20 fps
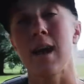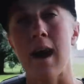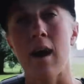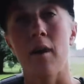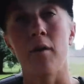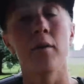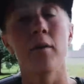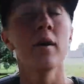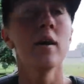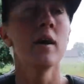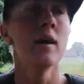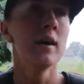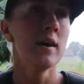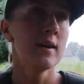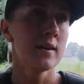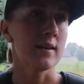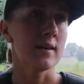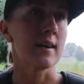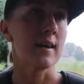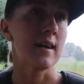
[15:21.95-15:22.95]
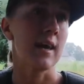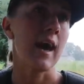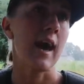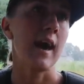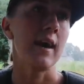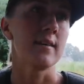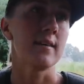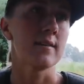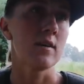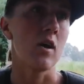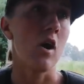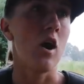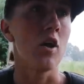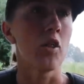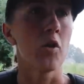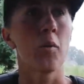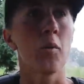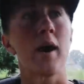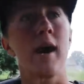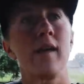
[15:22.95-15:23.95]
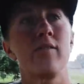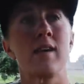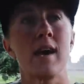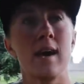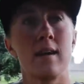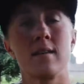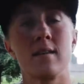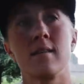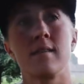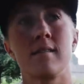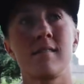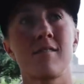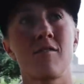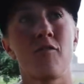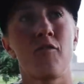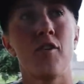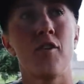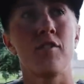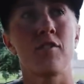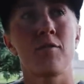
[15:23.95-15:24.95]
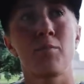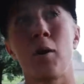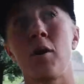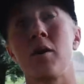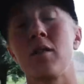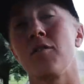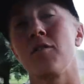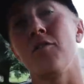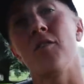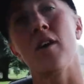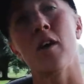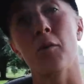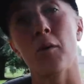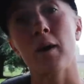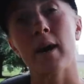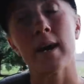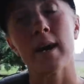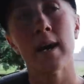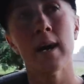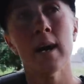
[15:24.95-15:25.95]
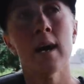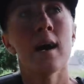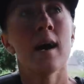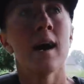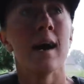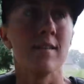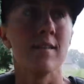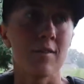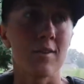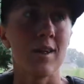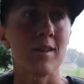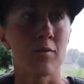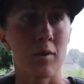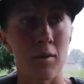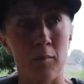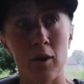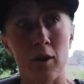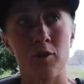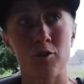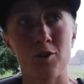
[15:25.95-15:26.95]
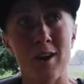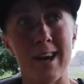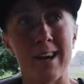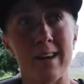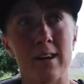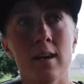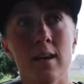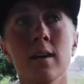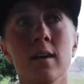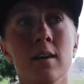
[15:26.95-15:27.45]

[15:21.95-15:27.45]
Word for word: now to get all the way at the end of this first part of the fairway. And so that's what I'm gonna try to